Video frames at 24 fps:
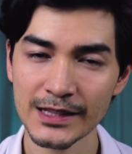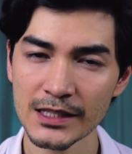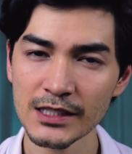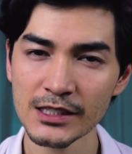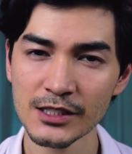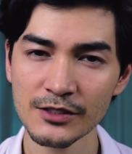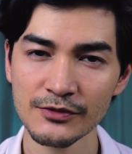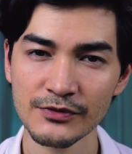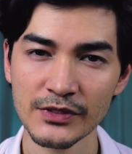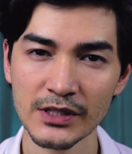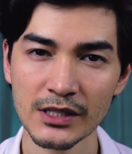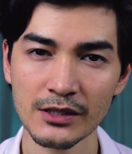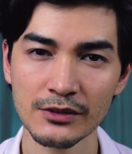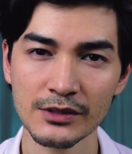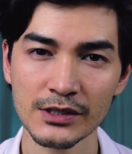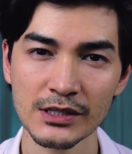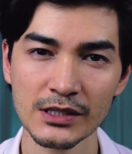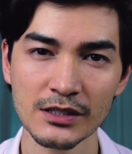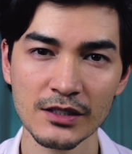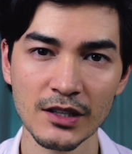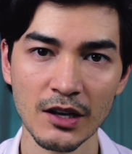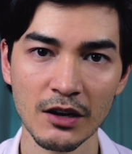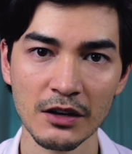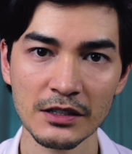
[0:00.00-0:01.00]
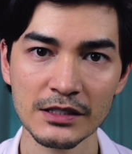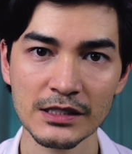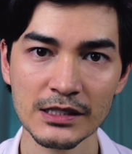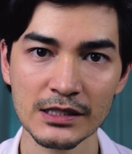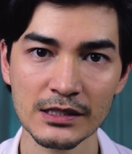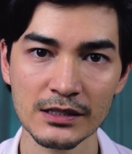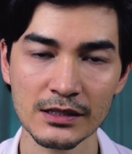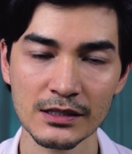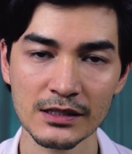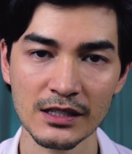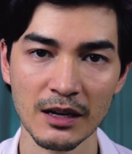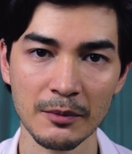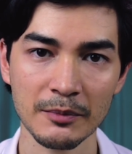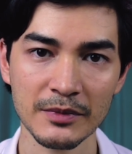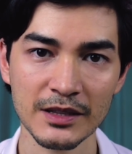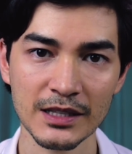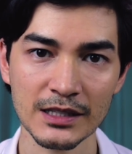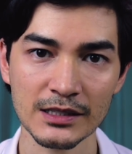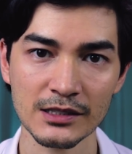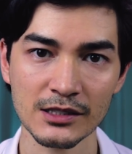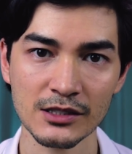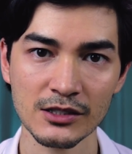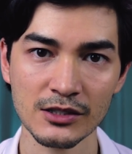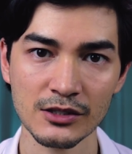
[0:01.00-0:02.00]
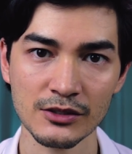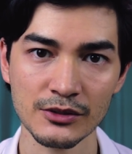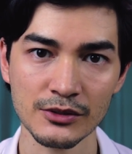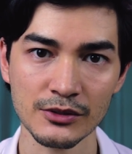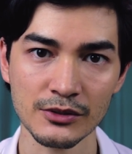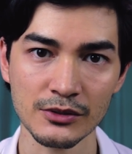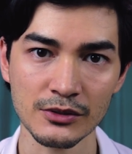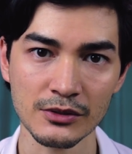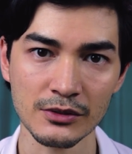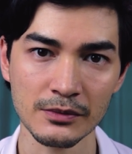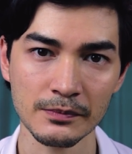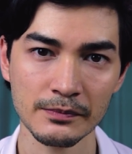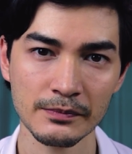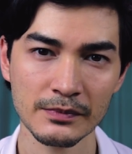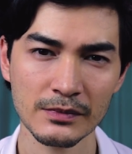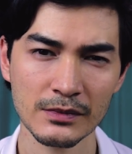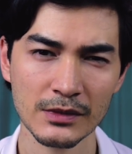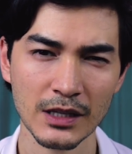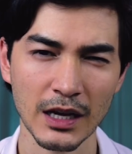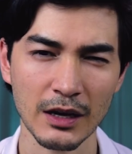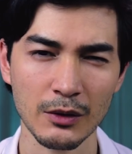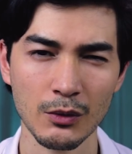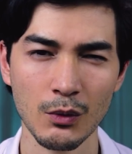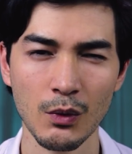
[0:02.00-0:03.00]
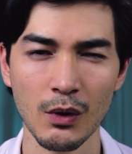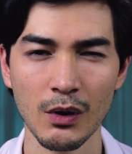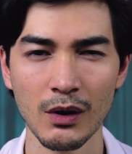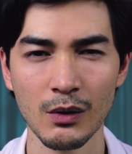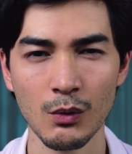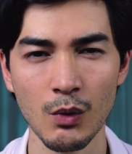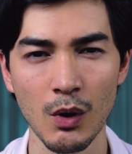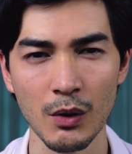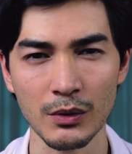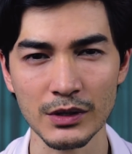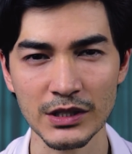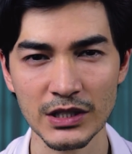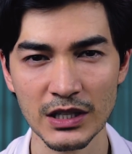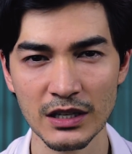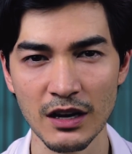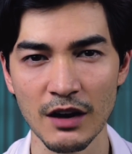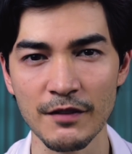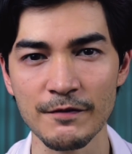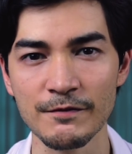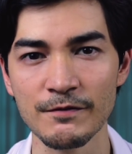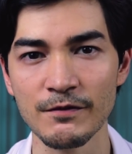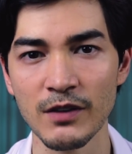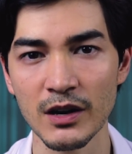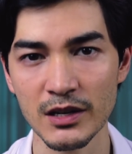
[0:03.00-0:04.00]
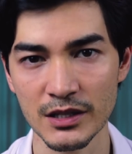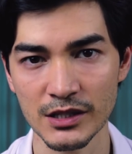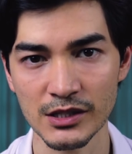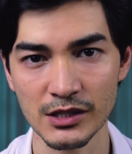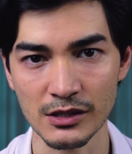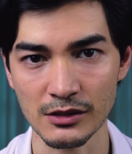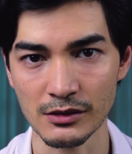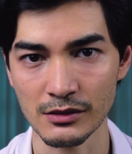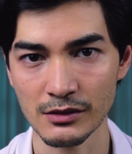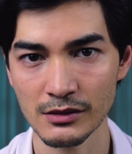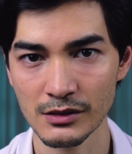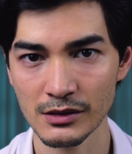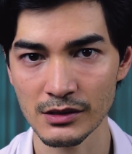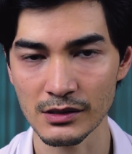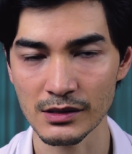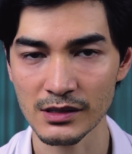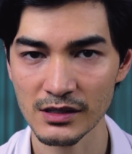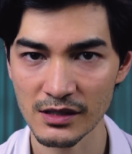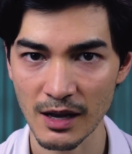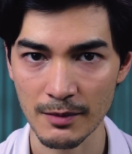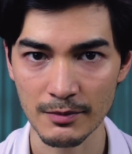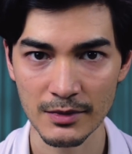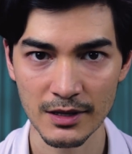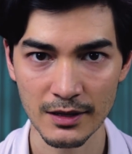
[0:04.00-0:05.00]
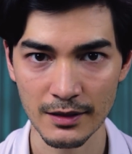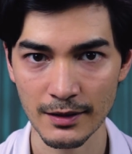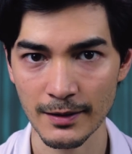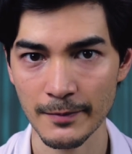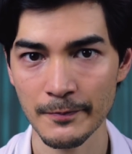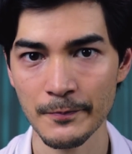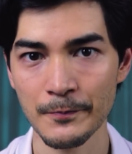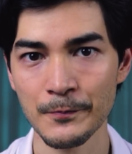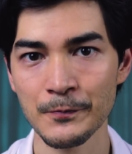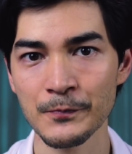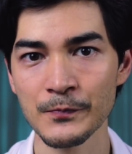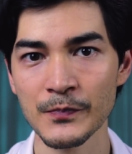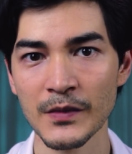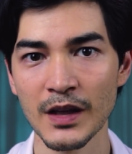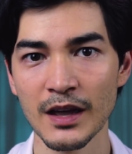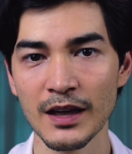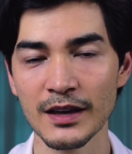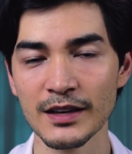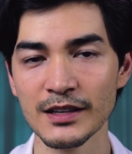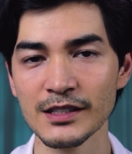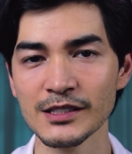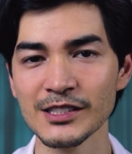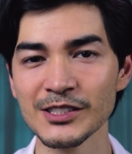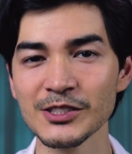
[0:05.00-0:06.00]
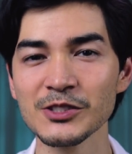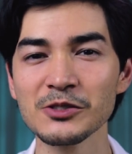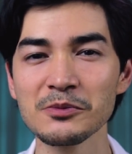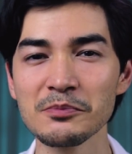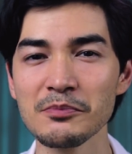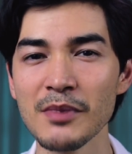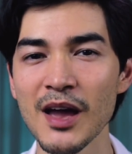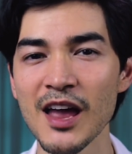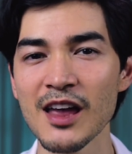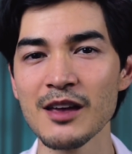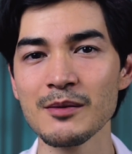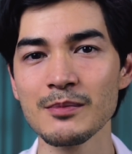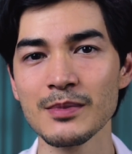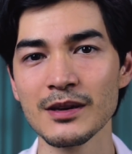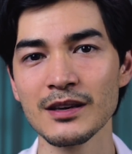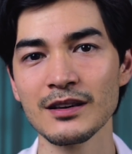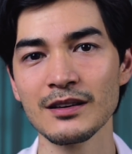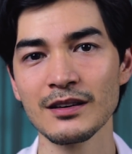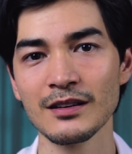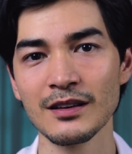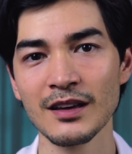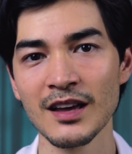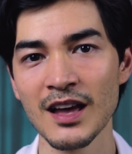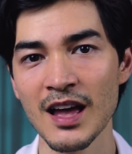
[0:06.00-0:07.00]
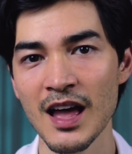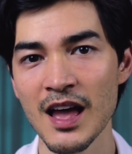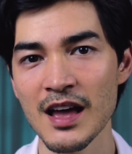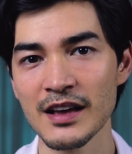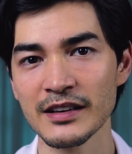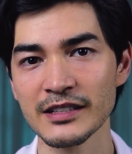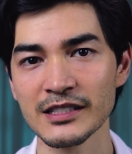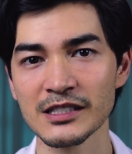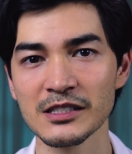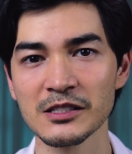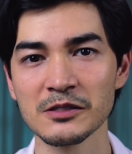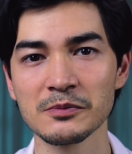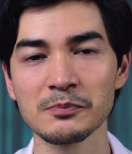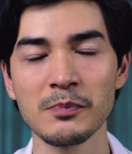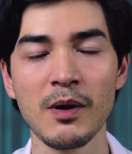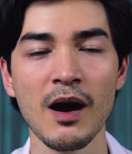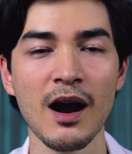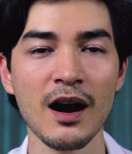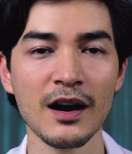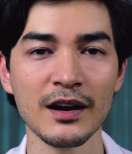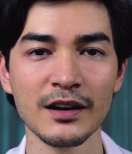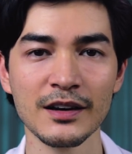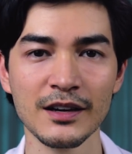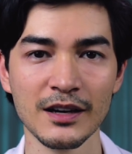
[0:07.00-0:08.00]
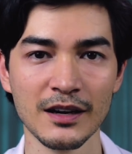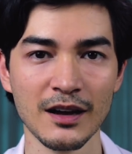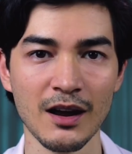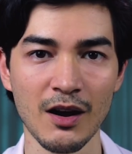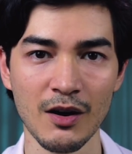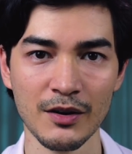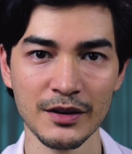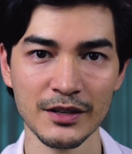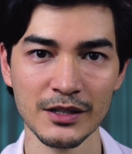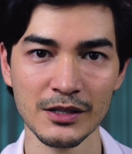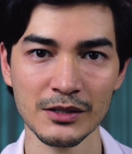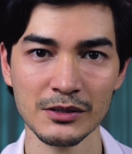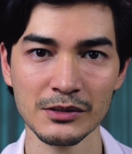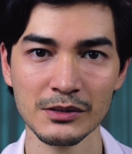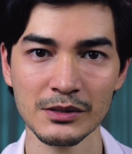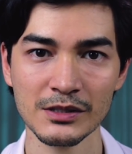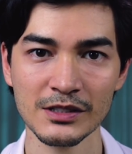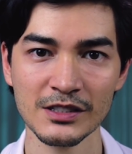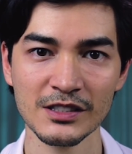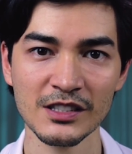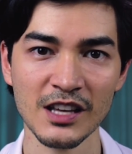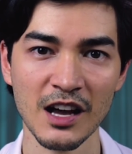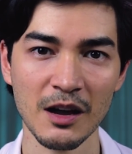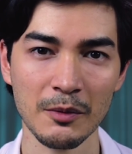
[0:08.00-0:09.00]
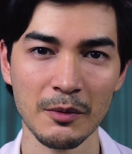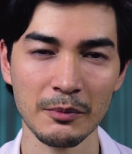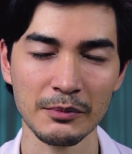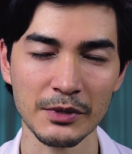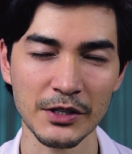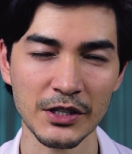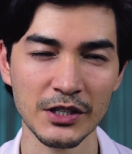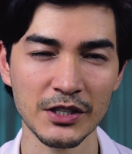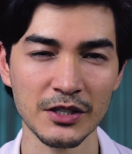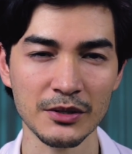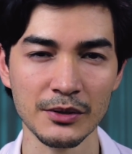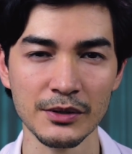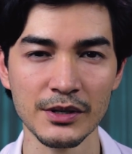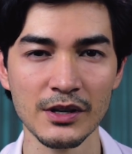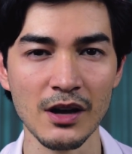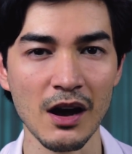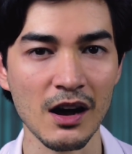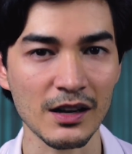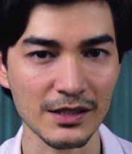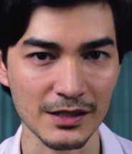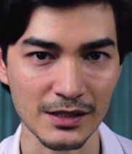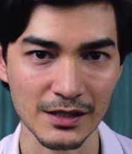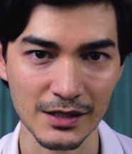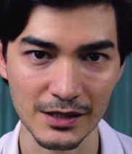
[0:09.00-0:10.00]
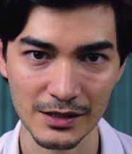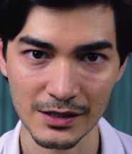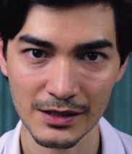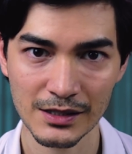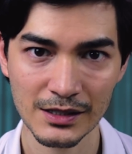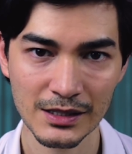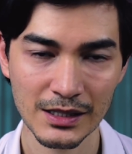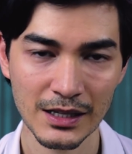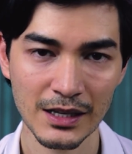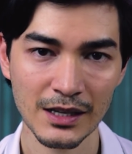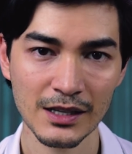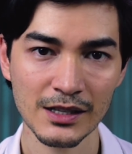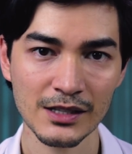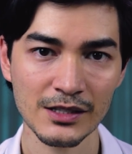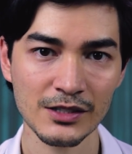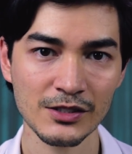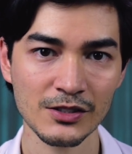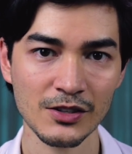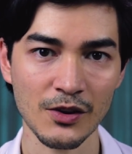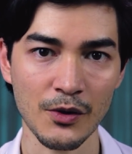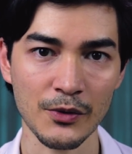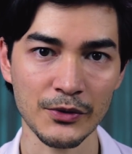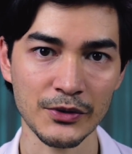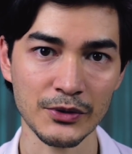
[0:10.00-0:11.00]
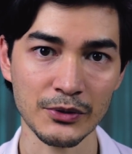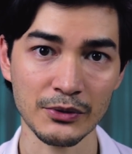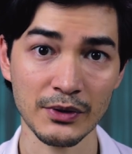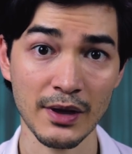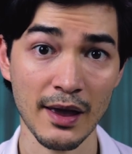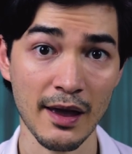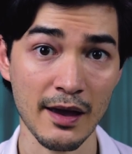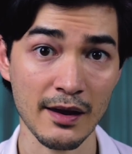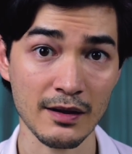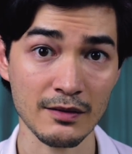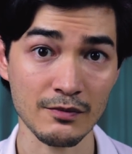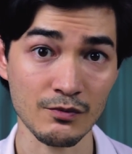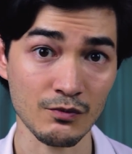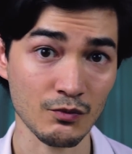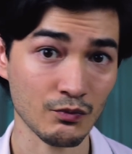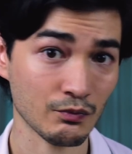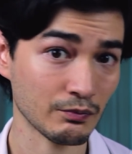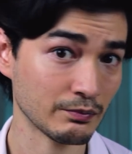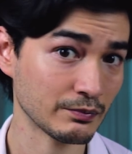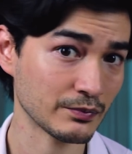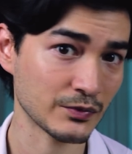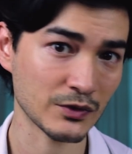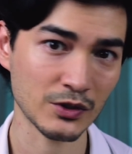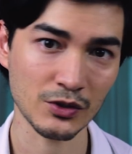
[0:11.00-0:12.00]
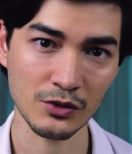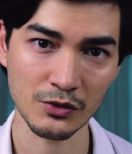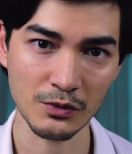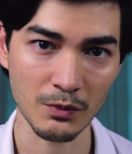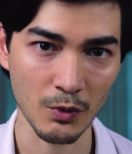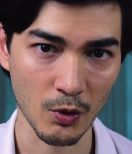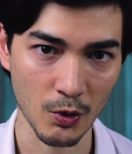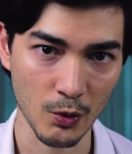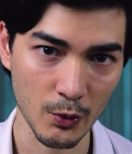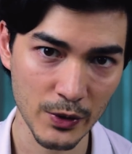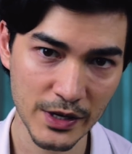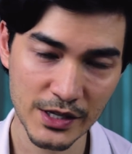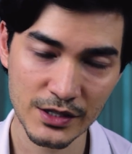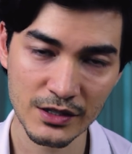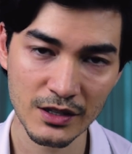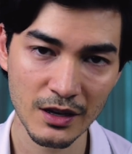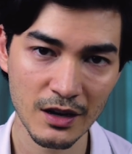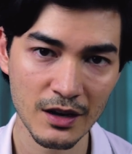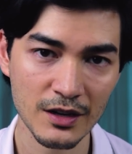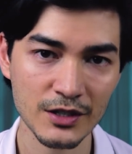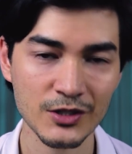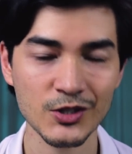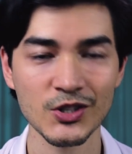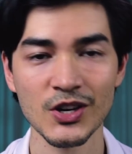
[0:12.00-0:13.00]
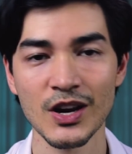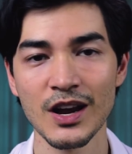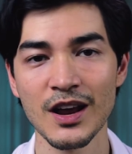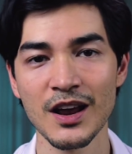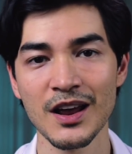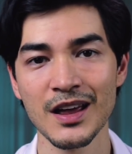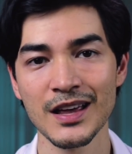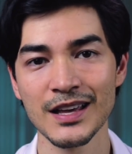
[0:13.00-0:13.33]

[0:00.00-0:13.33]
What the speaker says: This video is not something to, quote, convert you to something. It is to maybe spark on you some curiosity so you can do more research,